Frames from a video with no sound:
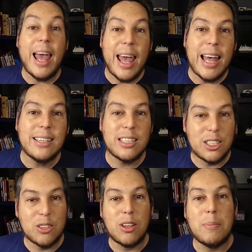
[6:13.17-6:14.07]
and
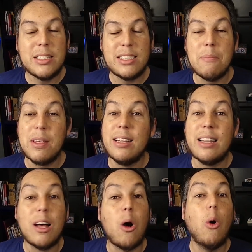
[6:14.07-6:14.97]
it's gonna be something
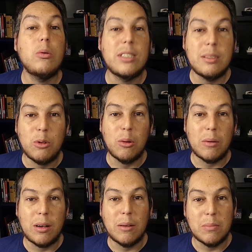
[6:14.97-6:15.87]
that the whole team
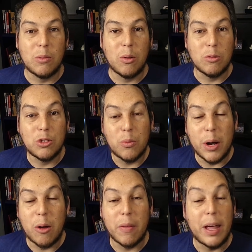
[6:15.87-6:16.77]
go, goes to
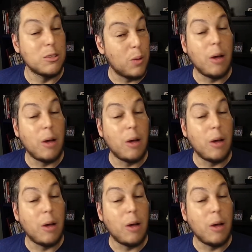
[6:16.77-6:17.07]
recognize.